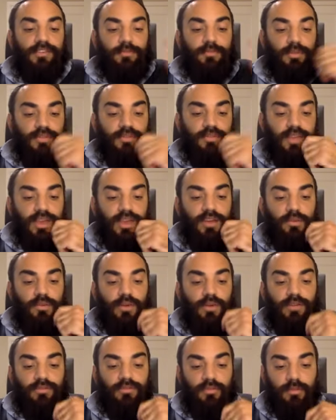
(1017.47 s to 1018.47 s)
has been taken
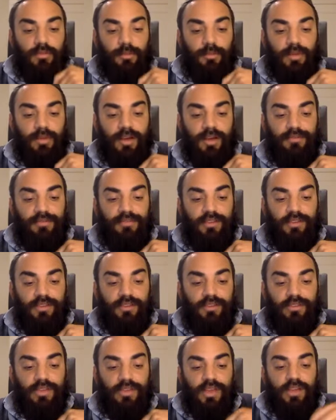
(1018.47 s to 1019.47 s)
away from the
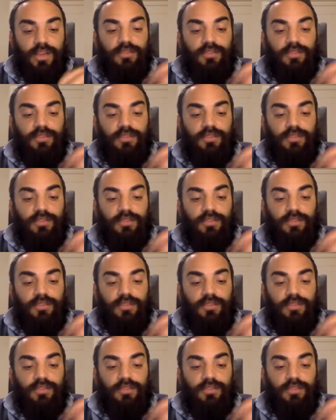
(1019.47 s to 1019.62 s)
prophets.